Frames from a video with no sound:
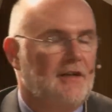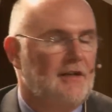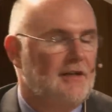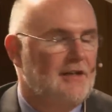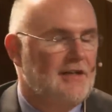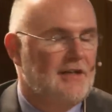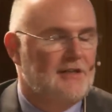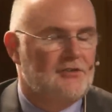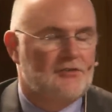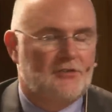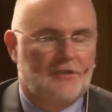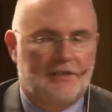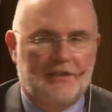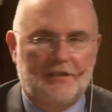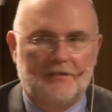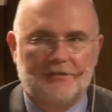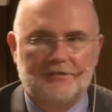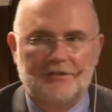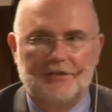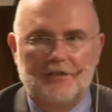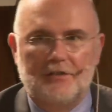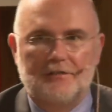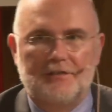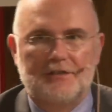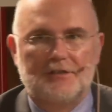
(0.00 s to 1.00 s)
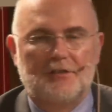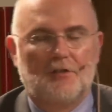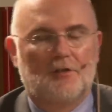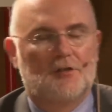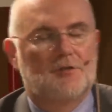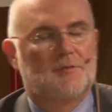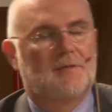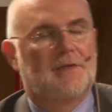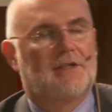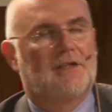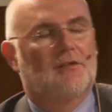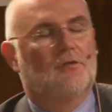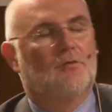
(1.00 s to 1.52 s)
a National Health Service
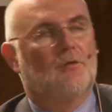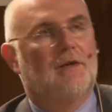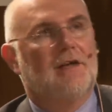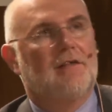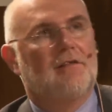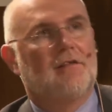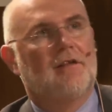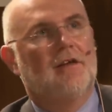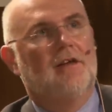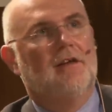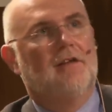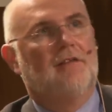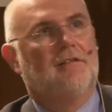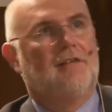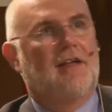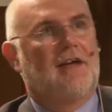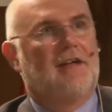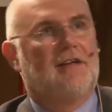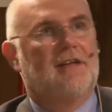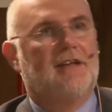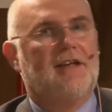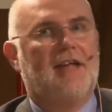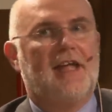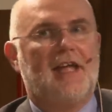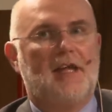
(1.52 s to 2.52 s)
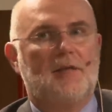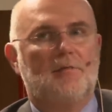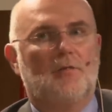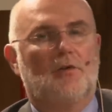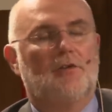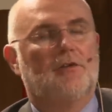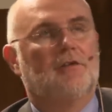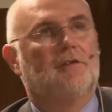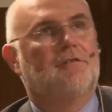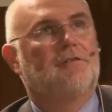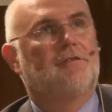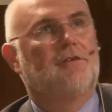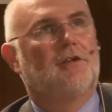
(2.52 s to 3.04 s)
hospital with that name
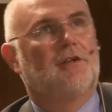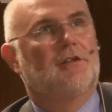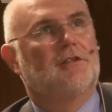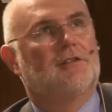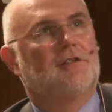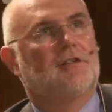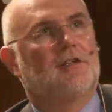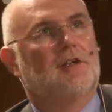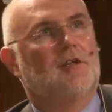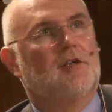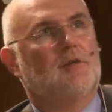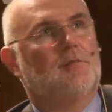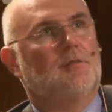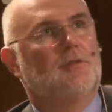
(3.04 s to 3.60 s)
on the front.